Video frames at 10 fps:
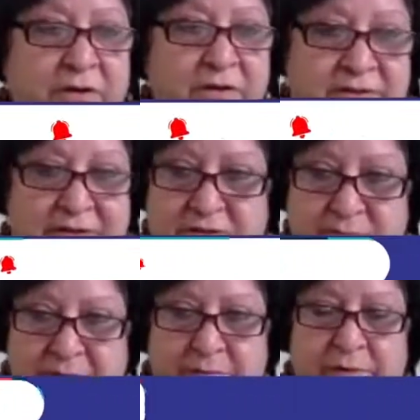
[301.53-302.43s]
such
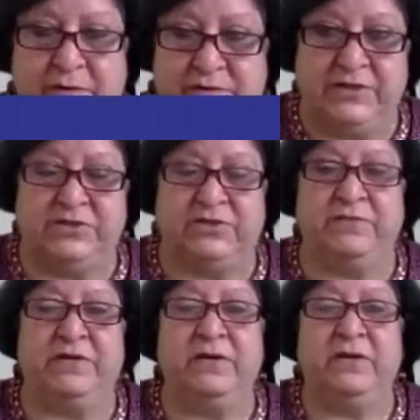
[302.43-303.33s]
people, such
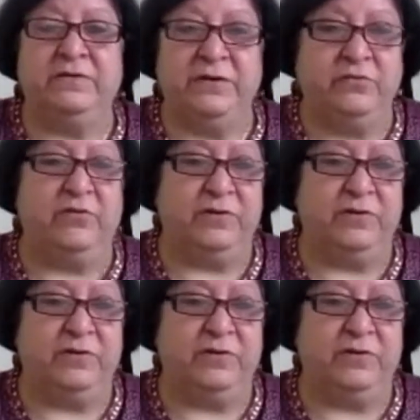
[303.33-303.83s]
children, they do not